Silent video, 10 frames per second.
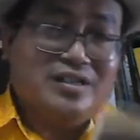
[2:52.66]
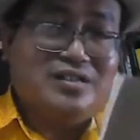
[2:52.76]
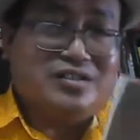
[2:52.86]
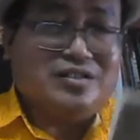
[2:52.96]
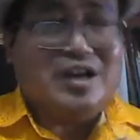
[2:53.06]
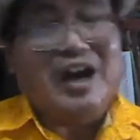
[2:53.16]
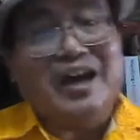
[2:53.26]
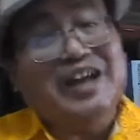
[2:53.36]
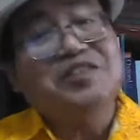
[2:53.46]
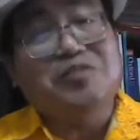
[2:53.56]
So I
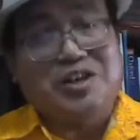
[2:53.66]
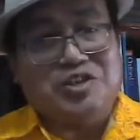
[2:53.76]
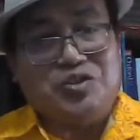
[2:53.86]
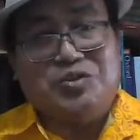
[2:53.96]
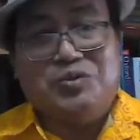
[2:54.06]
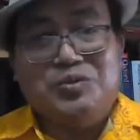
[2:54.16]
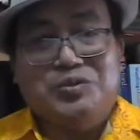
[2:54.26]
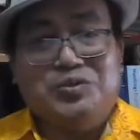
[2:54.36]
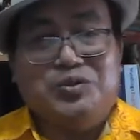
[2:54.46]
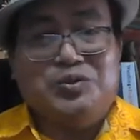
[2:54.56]
encourage
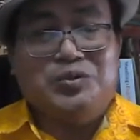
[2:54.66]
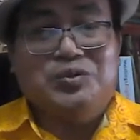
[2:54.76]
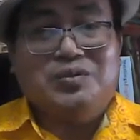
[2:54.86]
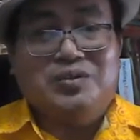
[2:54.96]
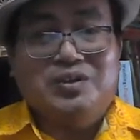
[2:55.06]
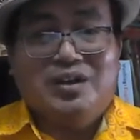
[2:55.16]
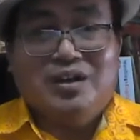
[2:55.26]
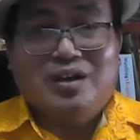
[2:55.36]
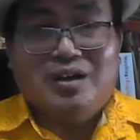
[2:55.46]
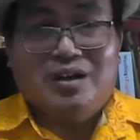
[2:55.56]
you to
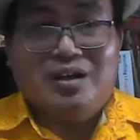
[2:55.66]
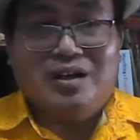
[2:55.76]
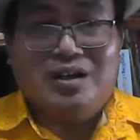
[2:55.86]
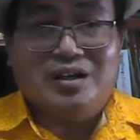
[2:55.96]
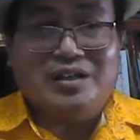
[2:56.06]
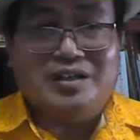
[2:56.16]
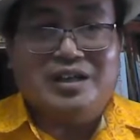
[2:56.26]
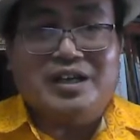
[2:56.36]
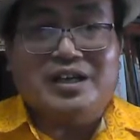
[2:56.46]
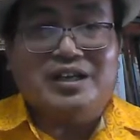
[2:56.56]
learn
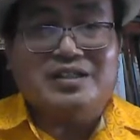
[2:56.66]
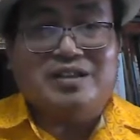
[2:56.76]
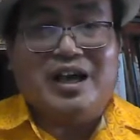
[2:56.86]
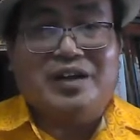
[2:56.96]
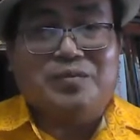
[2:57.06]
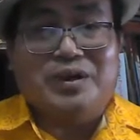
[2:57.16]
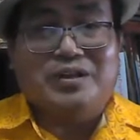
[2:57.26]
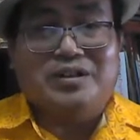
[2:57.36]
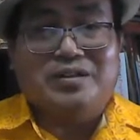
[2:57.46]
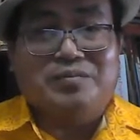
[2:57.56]
the English language
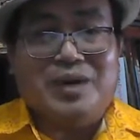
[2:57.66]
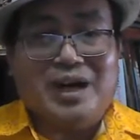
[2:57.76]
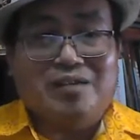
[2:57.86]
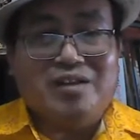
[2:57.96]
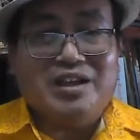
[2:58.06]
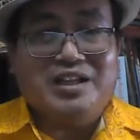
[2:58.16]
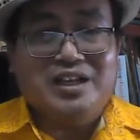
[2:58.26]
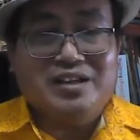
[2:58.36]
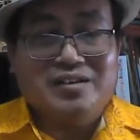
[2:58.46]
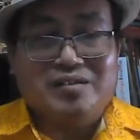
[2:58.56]
by
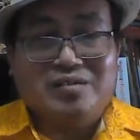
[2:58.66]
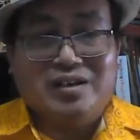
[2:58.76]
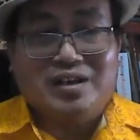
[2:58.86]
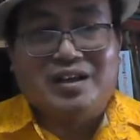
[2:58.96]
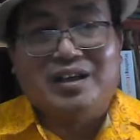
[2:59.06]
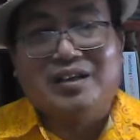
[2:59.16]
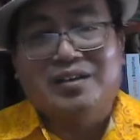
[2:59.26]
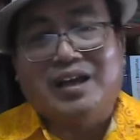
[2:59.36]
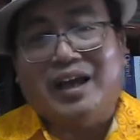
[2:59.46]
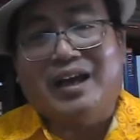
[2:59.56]
reading
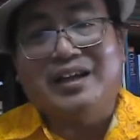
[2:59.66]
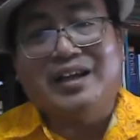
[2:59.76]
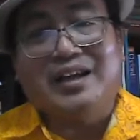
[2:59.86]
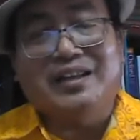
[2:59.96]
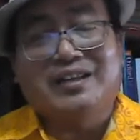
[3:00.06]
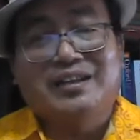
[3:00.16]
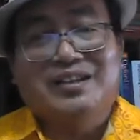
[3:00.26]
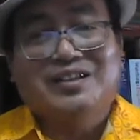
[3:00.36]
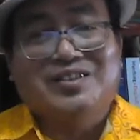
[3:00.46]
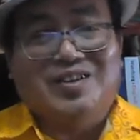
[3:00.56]
and then
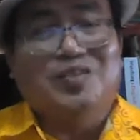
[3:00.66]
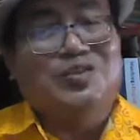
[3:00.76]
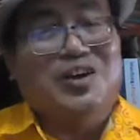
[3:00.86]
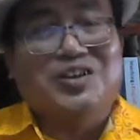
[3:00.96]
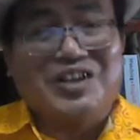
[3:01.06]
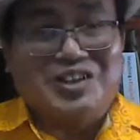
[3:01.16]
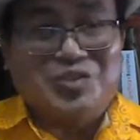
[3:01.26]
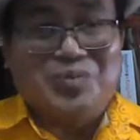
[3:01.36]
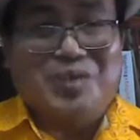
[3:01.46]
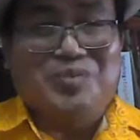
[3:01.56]
or talking
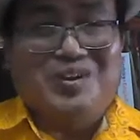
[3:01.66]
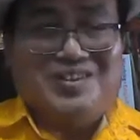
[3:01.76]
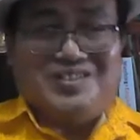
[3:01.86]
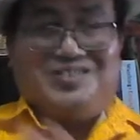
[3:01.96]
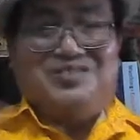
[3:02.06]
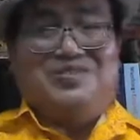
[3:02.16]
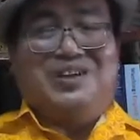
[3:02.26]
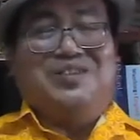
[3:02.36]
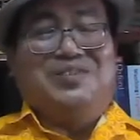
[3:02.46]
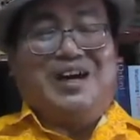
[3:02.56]
to people or
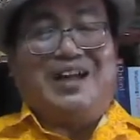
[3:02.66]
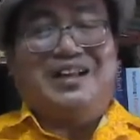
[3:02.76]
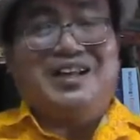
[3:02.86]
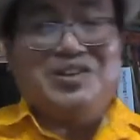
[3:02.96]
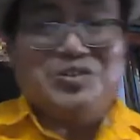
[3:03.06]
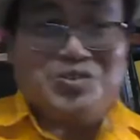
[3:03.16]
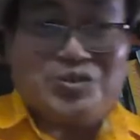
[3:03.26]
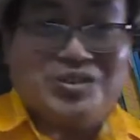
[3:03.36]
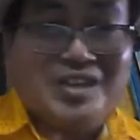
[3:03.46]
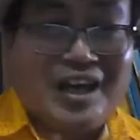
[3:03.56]
whatever and then you
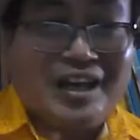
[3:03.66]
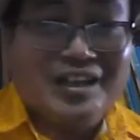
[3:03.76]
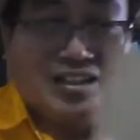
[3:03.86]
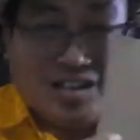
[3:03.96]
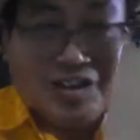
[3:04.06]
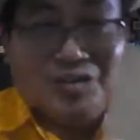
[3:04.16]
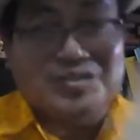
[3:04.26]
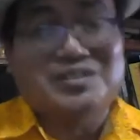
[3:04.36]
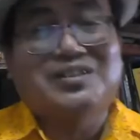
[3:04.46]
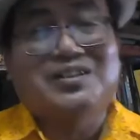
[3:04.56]
should take notes.